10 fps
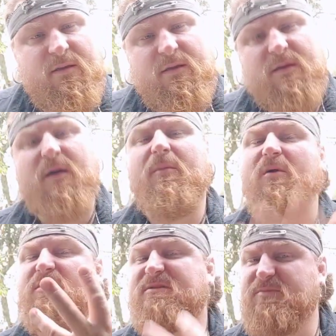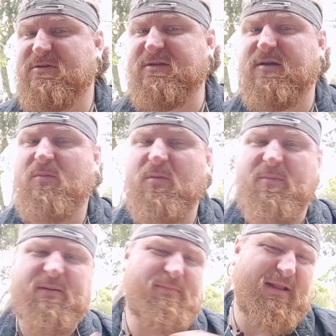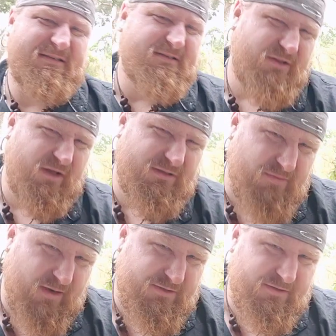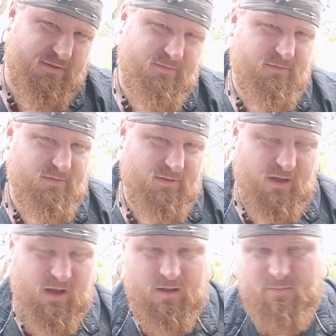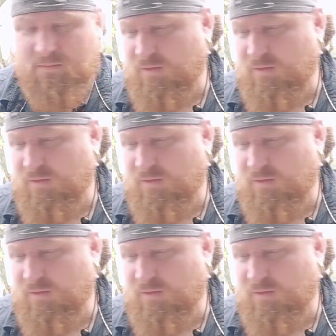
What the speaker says: come across presentable, pleasant to those around you. Um,